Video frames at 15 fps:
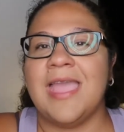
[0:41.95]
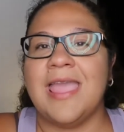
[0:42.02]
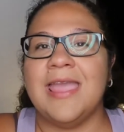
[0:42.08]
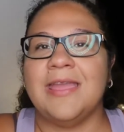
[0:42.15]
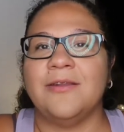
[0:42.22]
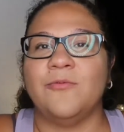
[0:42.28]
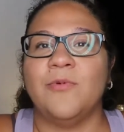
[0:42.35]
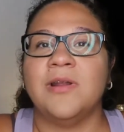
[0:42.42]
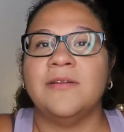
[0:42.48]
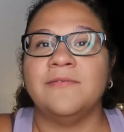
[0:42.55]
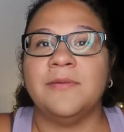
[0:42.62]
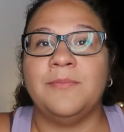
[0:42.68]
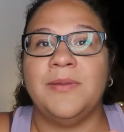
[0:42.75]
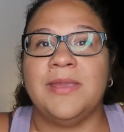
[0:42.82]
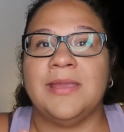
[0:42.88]
And one
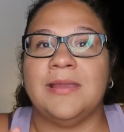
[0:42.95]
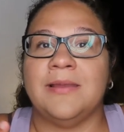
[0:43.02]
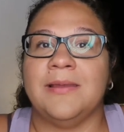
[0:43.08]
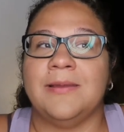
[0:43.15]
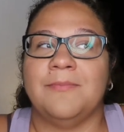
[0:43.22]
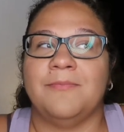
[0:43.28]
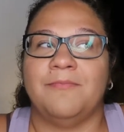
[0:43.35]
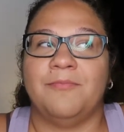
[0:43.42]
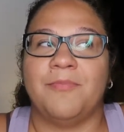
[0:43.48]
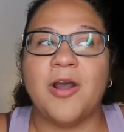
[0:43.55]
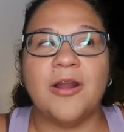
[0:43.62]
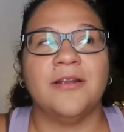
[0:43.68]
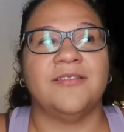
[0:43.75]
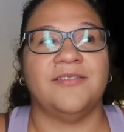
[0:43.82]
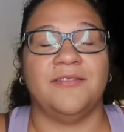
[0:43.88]
of the big
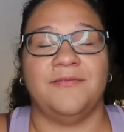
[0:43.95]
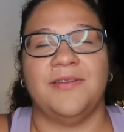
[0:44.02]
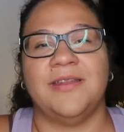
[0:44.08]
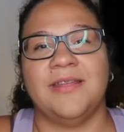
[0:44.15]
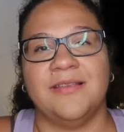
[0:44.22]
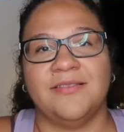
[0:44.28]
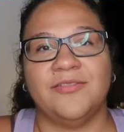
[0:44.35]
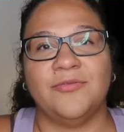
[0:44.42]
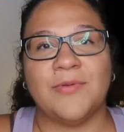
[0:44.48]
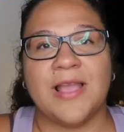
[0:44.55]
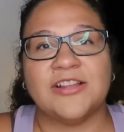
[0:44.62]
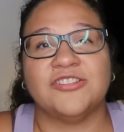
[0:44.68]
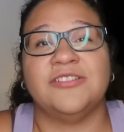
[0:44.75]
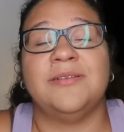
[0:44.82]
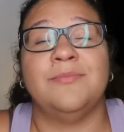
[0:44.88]
parts of it is to
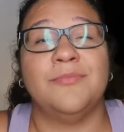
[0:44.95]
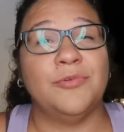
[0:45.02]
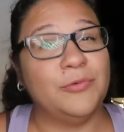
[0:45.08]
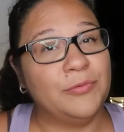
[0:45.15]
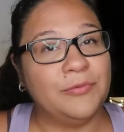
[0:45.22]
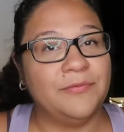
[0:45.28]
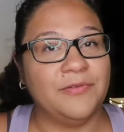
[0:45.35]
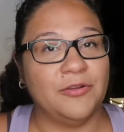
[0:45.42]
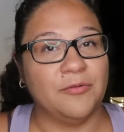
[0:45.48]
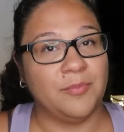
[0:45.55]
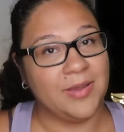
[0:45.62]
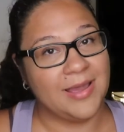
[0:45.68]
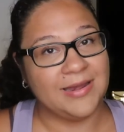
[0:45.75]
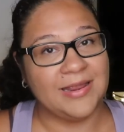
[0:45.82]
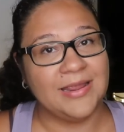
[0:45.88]
actually move your
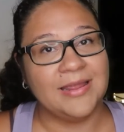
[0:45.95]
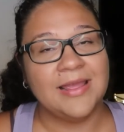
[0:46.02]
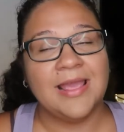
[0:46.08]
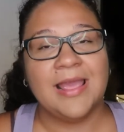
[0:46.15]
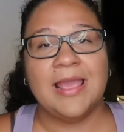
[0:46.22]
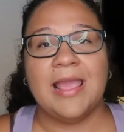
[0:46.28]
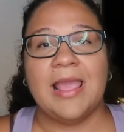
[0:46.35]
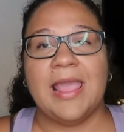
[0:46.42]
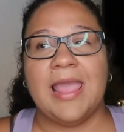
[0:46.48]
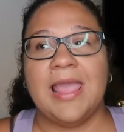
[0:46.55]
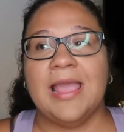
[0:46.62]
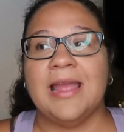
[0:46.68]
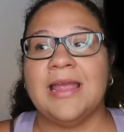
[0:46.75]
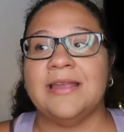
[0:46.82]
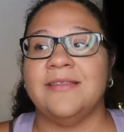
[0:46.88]
body
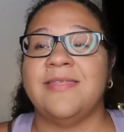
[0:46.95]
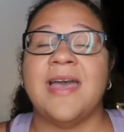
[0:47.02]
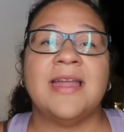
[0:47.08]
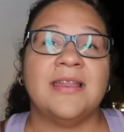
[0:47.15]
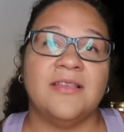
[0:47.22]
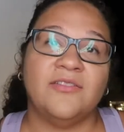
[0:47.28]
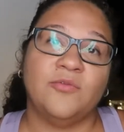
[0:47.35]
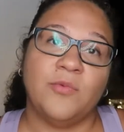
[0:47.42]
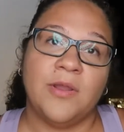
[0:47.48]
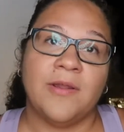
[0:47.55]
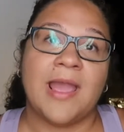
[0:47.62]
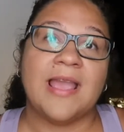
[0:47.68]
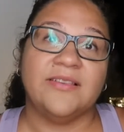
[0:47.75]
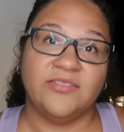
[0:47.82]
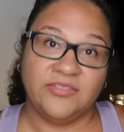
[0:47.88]
and that is
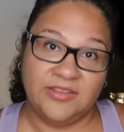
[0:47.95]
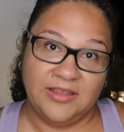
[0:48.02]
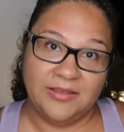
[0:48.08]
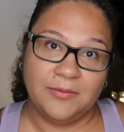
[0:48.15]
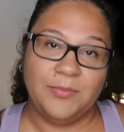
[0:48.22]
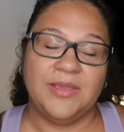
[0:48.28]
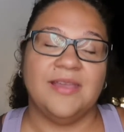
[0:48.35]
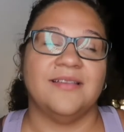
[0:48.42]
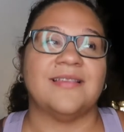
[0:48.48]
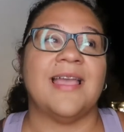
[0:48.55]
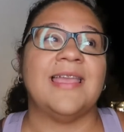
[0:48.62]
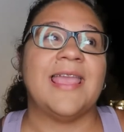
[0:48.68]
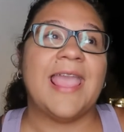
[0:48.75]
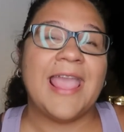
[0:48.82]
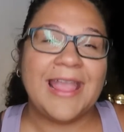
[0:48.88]
where I stink because
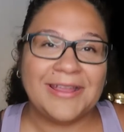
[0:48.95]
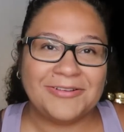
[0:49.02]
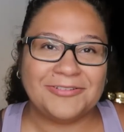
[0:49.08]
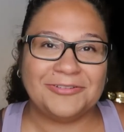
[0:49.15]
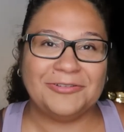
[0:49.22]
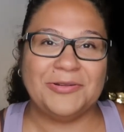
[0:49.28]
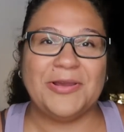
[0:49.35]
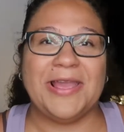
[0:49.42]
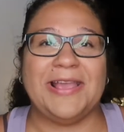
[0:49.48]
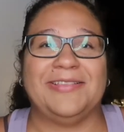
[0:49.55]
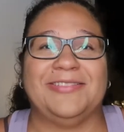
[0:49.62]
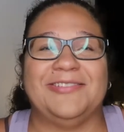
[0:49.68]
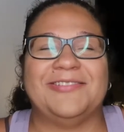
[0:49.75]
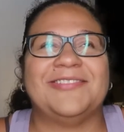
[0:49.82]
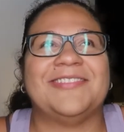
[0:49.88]
I hate to
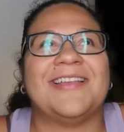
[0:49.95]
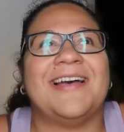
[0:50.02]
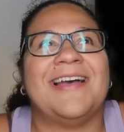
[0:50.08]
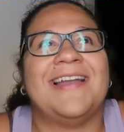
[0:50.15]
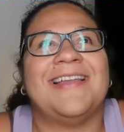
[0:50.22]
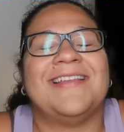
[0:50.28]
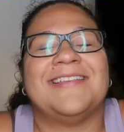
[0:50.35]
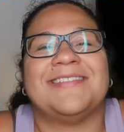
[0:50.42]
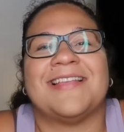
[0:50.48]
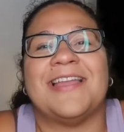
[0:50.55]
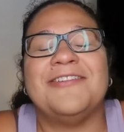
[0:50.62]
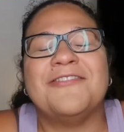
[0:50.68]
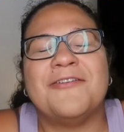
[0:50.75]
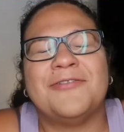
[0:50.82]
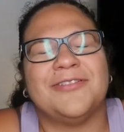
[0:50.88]
exercise.
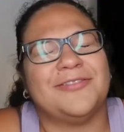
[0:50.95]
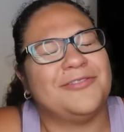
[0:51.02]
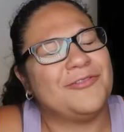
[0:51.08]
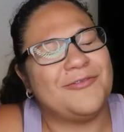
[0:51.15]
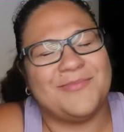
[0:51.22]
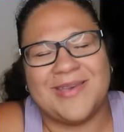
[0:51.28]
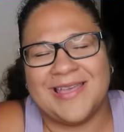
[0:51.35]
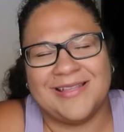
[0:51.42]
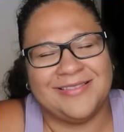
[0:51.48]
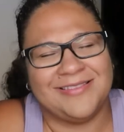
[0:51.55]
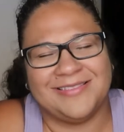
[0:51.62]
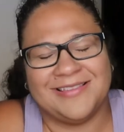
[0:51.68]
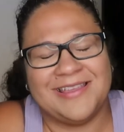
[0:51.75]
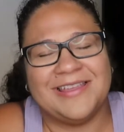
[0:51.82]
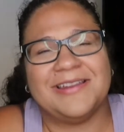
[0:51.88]
I know it's so bad
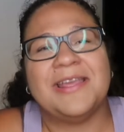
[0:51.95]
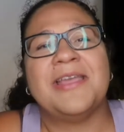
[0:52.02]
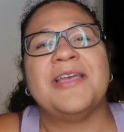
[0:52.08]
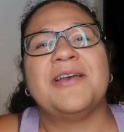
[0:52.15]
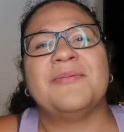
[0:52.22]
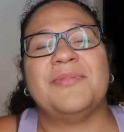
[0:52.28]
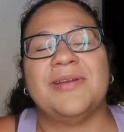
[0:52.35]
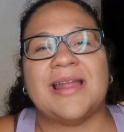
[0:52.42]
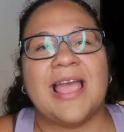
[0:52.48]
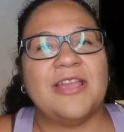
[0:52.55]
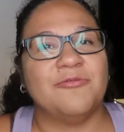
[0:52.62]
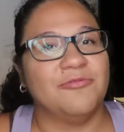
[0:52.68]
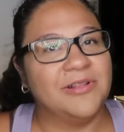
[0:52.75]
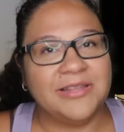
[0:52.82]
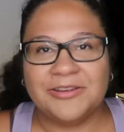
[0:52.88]
to say it, but I
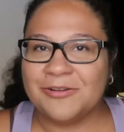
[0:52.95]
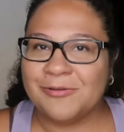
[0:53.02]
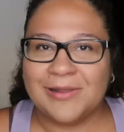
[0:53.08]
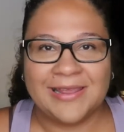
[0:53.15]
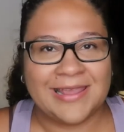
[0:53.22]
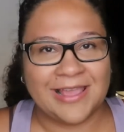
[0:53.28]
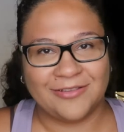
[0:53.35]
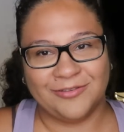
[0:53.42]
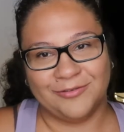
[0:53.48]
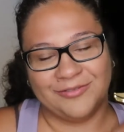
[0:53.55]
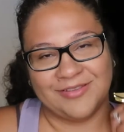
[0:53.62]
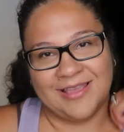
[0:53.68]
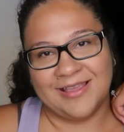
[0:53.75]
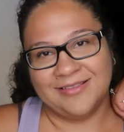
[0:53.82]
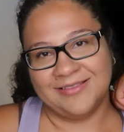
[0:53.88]
really don't like
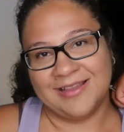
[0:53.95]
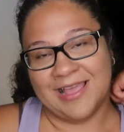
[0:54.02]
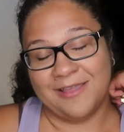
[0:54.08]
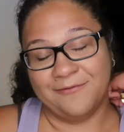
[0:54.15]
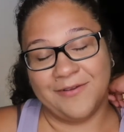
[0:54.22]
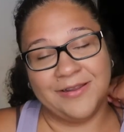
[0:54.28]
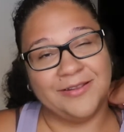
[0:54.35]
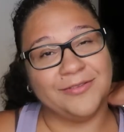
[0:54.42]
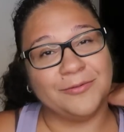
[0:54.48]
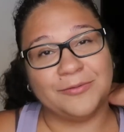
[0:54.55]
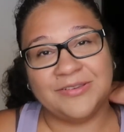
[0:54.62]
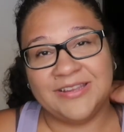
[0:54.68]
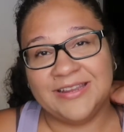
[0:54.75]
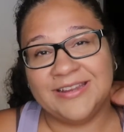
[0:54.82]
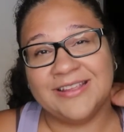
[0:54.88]
exercising. I find it so
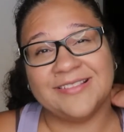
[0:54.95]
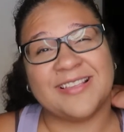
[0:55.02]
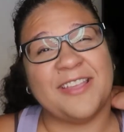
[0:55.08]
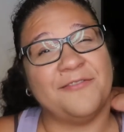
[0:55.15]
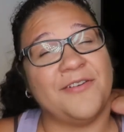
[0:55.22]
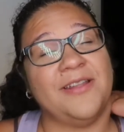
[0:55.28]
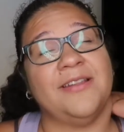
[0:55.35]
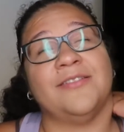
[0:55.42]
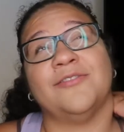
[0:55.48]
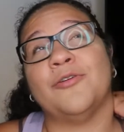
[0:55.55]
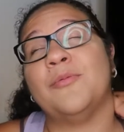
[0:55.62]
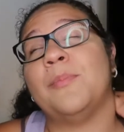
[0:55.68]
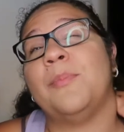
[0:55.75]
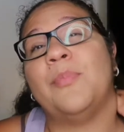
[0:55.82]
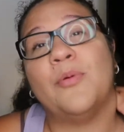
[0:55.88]
tedious. I find it
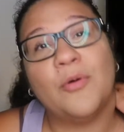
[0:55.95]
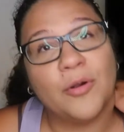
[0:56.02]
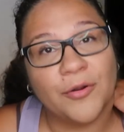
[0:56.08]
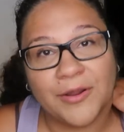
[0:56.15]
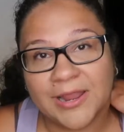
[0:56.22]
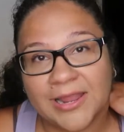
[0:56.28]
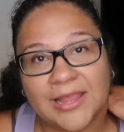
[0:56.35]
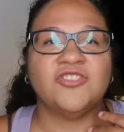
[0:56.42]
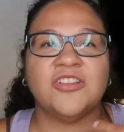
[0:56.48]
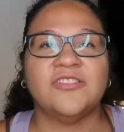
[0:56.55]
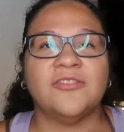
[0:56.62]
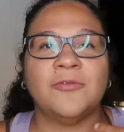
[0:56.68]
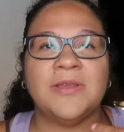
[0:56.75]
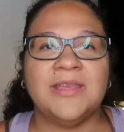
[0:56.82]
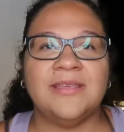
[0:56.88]
so boring. It's
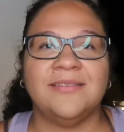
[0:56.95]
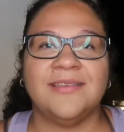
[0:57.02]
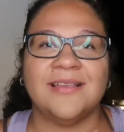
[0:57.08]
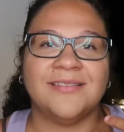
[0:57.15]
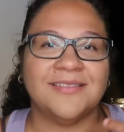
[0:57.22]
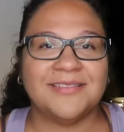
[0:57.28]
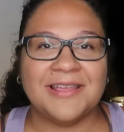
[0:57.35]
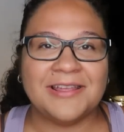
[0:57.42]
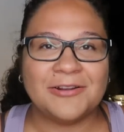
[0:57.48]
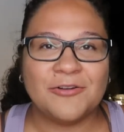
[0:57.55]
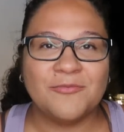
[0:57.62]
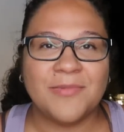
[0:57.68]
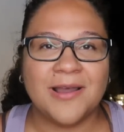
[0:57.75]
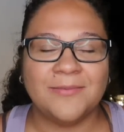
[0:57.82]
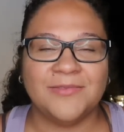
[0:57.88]
just so easy as a
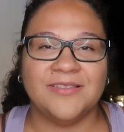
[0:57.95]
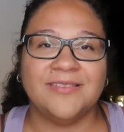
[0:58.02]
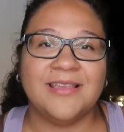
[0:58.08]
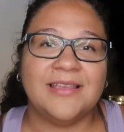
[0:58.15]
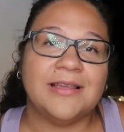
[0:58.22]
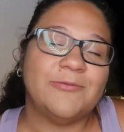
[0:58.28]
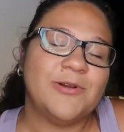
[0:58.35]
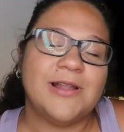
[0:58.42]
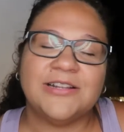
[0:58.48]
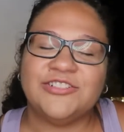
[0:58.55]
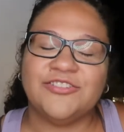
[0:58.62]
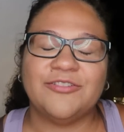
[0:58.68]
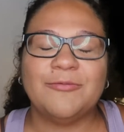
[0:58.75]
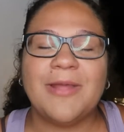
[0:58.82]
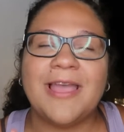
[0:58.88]
stay-at-home mom to say, well, I
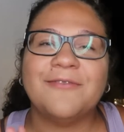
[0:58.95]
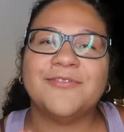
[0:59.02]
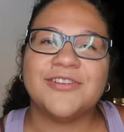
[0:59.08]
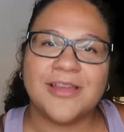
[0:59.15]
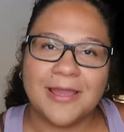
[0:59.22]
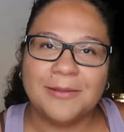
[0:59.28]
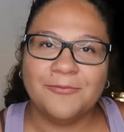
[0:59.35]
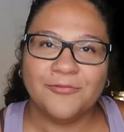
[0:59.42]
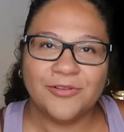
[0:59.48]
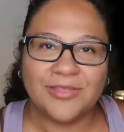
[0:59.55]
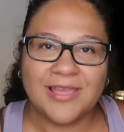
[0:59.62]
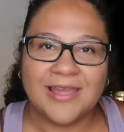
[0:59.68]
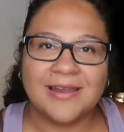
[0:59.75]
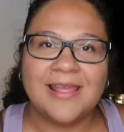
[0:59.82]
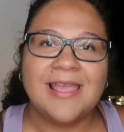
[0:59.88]
just don't have time for
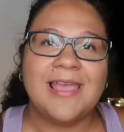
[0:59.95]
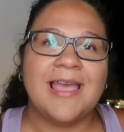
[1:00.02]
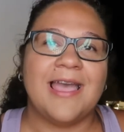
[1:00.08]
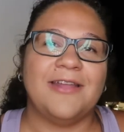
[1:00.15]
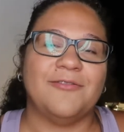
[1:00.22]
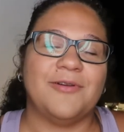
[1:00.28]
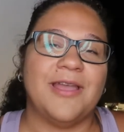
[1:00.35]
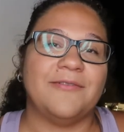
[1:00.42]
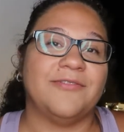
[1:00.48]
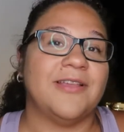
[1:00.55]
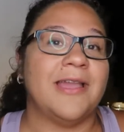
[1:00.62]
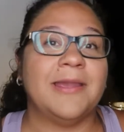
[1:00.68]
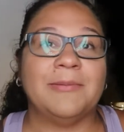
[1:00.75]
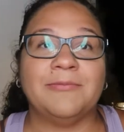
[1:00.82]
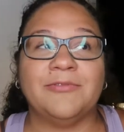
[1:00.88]
that. I don't have
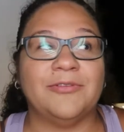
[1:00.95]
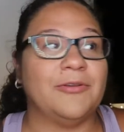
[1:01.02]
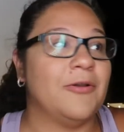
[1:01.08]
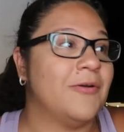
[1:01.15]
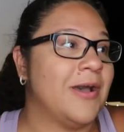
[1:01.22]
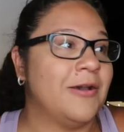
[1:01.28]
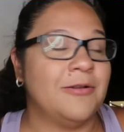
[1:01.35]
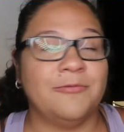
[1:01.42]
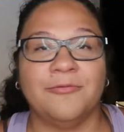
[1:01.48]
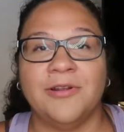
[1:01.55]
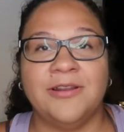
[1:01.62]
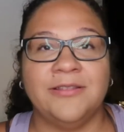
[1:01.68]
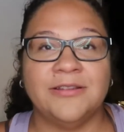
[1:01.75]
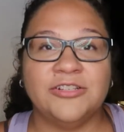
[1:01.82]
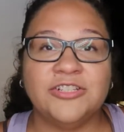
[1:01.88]
time to go out and
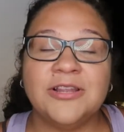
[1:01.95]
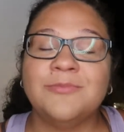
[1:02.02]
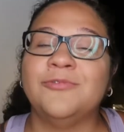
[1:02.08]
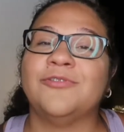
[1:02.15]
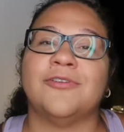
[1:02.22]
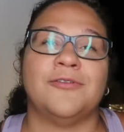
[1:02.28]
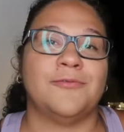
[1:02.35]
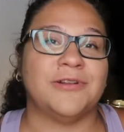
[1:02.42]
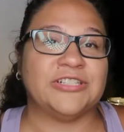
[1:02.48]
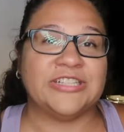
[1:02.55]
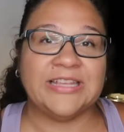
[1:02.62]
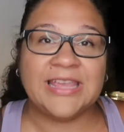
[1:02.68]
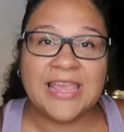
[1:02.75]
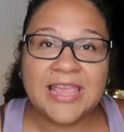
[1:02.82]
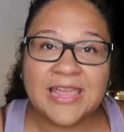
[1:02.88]
run in the gym. Who's gonna watch
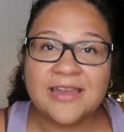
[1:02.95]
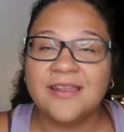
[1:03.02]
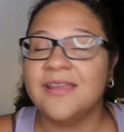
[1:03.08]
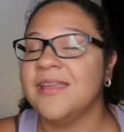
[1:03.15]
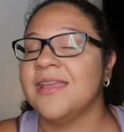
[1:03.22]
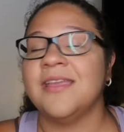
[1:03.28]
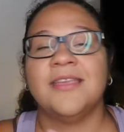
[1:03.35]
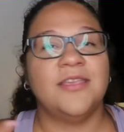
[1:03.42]
the kid?